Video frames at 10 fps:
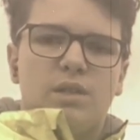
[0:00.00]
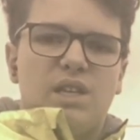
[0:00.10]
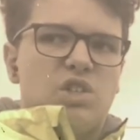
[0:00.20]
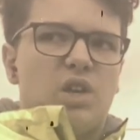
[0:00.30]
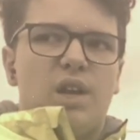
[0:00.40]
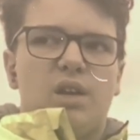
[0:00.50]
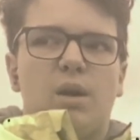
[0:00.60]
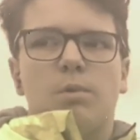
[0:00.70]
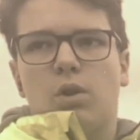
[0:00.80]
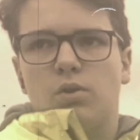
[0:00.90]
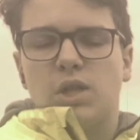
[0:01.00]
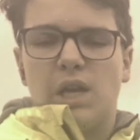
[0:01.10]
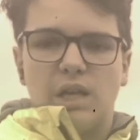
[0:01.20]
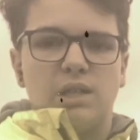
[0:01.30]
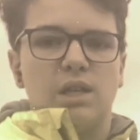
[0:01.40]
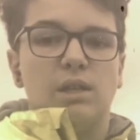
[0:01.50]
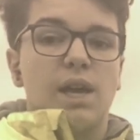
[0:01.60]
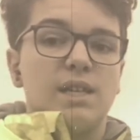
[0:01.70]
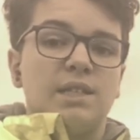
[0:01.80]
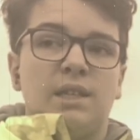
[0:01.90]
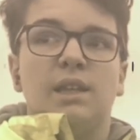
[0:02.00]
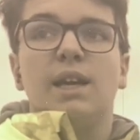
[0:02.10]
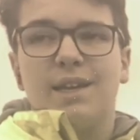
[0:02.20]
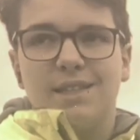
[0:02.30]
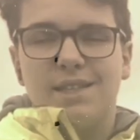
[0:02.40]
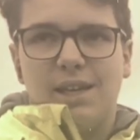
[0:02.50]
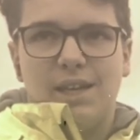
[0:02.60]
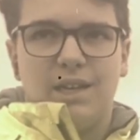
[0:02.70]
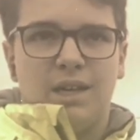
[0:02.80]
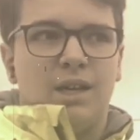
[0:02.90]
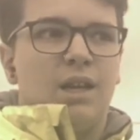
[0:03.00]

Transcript: the station ended up closing until 1919,